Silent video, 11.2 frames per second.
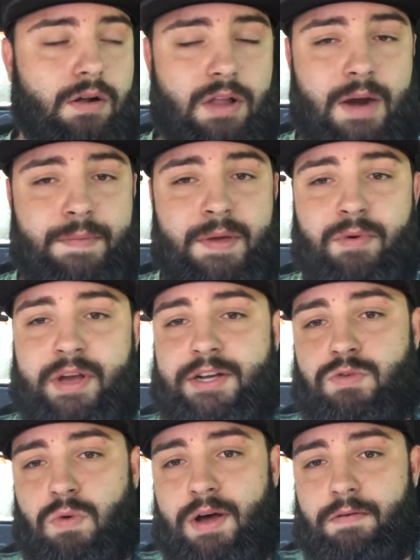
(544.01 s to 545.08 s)
A lot of people get
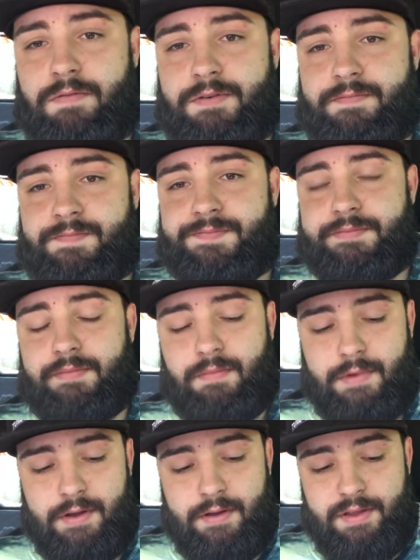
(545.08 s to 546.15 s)
12.
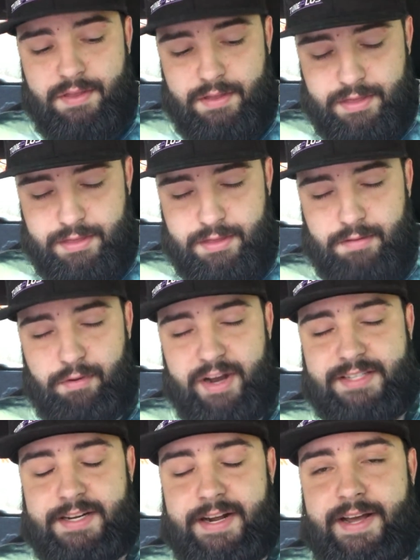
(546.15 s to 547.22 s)
The
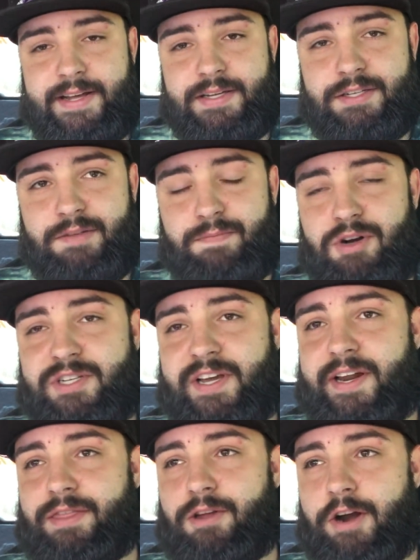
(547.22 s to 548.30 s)
reason is the person
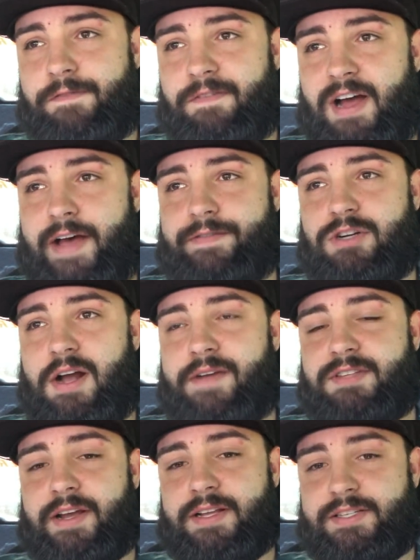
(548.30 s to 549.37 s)
getting 35 drives
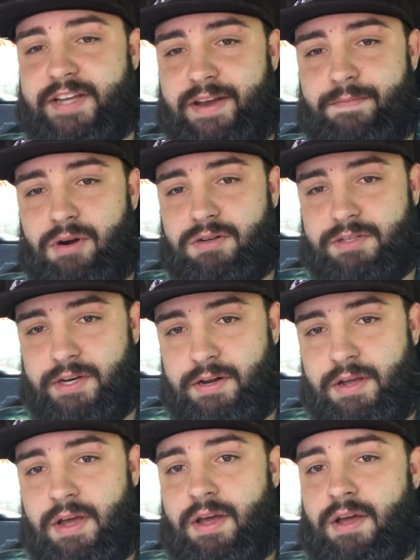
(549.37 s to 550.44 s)
like a sane person,
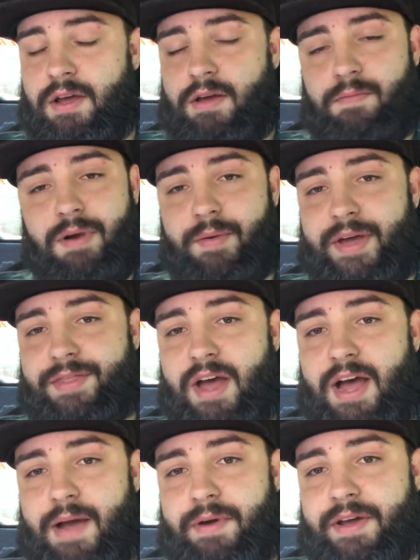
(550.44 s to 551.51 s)
probably on the
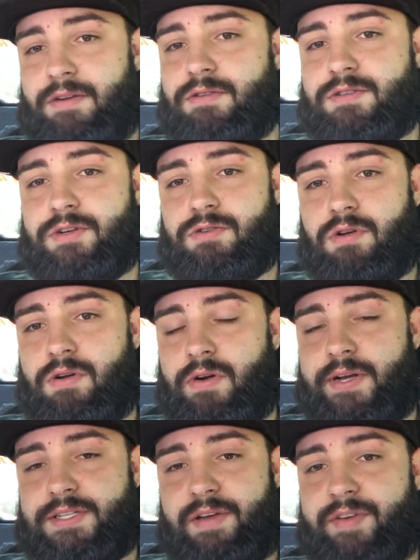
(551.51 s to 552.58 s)
highway, cruise control
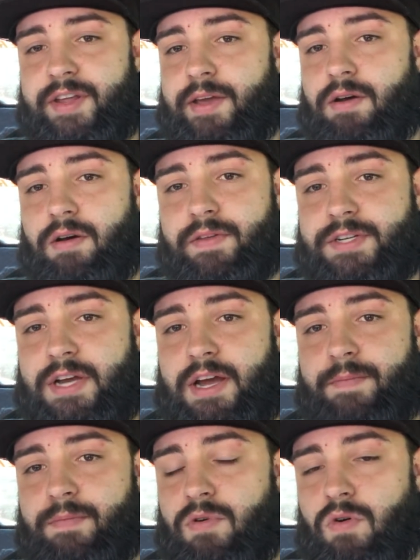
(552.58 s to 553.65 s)
going 70 all the
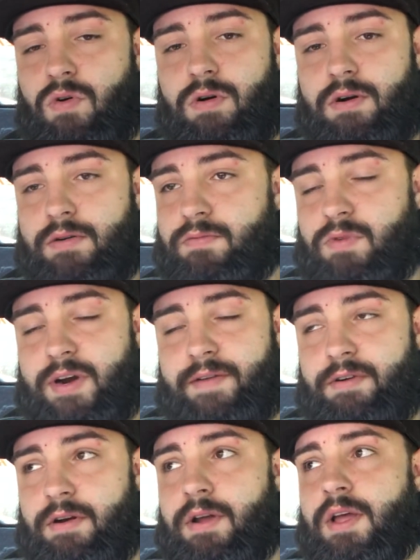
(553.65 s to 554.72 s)
time, or
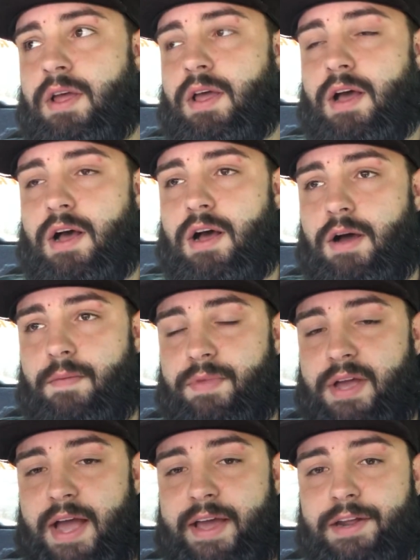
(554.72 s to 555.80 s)
whatever. The
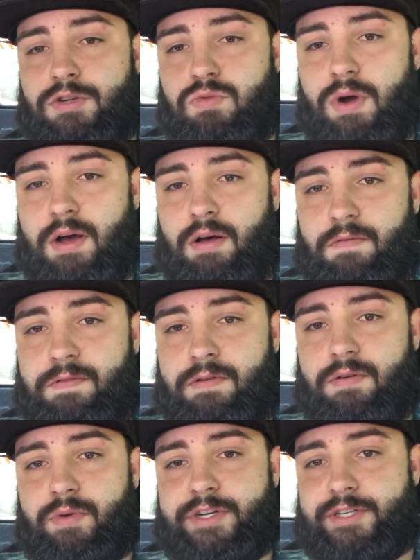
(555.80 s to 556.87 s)
guy getting
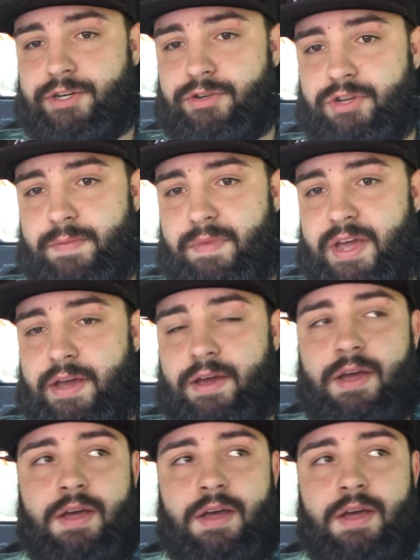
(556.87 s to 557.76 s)
12, which is usually me,